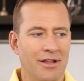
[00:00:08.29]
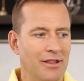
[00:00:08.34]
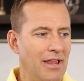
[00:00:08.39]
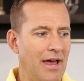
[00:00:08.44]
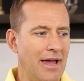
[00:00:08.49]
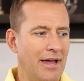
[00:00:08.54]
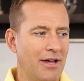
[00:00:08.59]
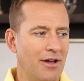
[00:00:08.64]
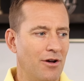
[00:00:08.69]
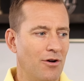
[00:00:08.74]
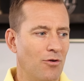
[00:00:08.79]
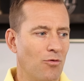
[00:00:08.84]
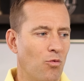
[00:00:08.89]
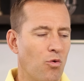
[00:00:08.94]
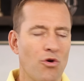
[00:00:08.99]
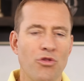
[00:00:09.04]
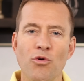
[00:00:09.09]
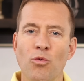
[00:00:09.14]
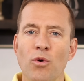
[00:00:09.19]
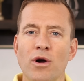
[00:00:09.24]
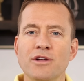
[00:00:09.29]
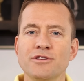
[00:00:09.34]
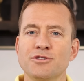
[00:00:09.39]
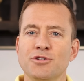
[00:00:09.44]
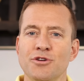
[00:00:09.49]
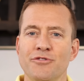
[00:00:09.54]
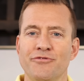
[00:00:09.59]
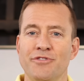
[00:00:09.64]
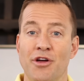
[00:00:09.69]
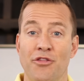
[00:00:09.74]
Like, we're the ones
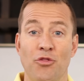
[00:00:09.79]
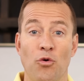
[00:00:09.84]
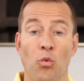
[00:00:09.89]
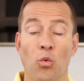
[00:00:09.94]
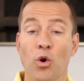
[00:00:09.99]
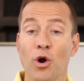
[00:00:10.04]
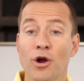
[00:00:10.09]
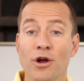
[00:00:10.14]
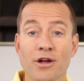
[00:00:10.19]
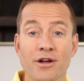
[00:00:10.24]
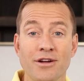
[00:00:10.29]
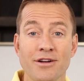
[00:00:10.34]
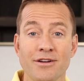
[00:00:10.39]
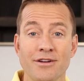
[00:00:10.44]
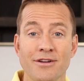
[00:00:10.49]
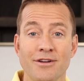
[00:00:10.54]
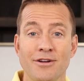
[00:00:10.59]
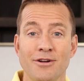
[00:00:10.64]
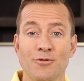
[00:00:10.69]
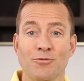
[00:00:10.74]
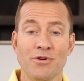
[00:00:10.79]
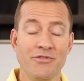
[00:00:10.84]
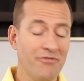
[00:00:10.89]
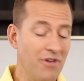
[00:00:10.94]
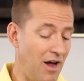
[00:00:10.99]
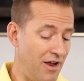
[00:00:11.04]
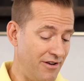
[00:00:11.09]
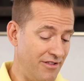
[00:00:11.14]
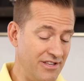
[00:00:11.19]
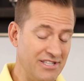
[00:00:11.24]
who've done the work, we've
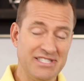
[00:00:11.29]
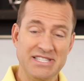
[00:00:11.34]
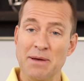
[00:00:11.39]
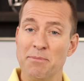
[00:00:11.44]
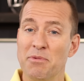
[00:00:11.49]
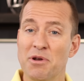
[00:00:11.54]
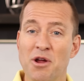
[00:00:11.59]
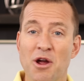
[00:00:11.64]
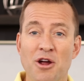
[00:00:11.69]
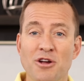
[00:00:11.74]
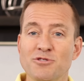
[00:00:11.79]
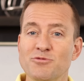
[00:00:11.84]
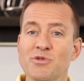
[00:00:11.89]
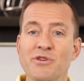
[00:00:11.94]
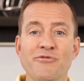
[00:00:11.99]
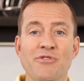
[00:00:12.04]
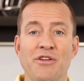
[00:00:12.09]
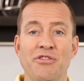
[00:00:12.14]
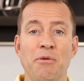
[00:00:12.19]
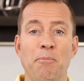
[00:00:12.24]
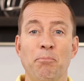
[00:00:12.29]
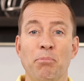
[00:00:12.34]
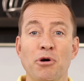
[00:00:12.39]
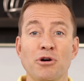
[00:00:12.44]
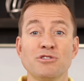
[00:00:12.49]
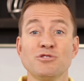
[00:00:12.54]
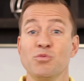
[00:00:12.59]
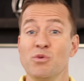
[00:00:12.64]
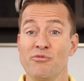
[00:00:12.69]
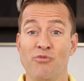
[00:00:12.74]
gone to the seminars, we've read the
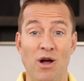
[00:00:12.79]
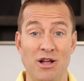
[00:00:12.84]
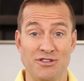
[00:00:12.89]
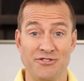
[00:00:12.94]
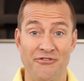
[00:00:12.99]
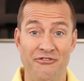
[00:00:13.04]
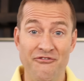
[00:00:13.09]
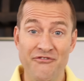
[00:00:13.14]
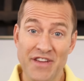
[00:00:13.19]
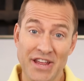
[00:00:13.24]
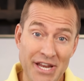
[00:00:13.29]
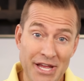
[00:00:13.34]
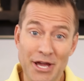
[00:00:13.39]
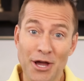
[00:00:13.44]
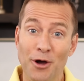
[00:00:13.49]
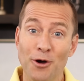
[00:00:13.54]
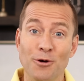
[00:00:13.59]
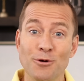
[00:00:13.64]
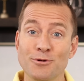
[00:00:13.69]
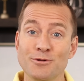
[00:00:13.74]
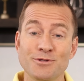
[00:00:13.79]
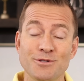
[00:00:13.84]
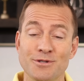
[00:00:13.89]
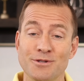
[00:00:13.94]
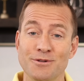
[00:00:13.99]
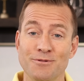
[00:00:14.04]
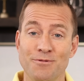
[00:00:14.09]
books, we've watched videos,